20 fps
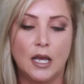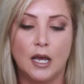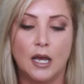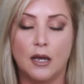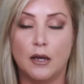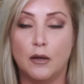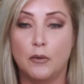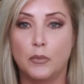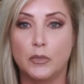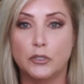
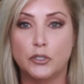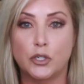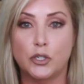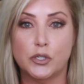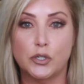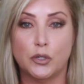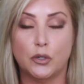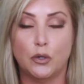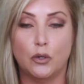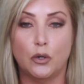Um,
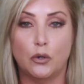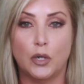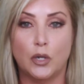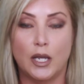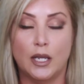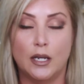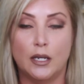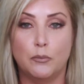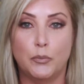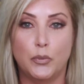just go
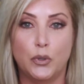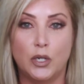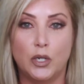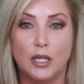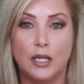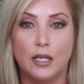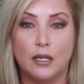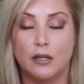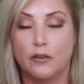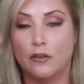ahead and
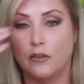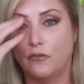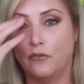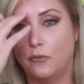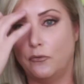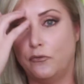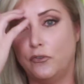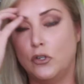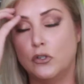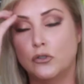put a
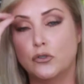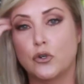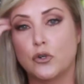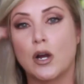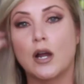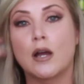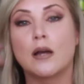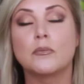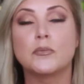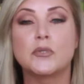few
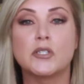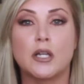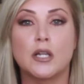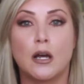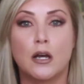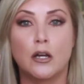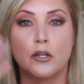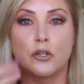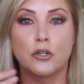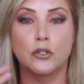drops
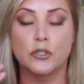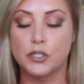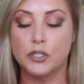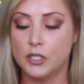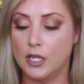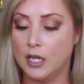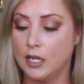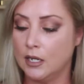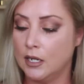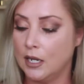on your
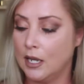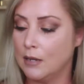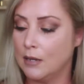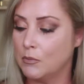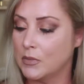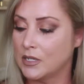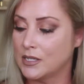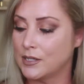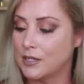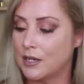skin
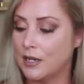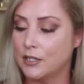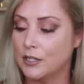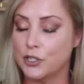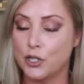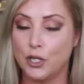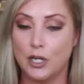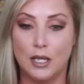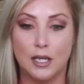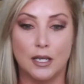and
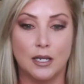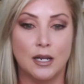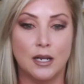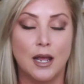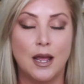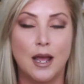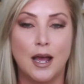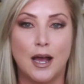massage in.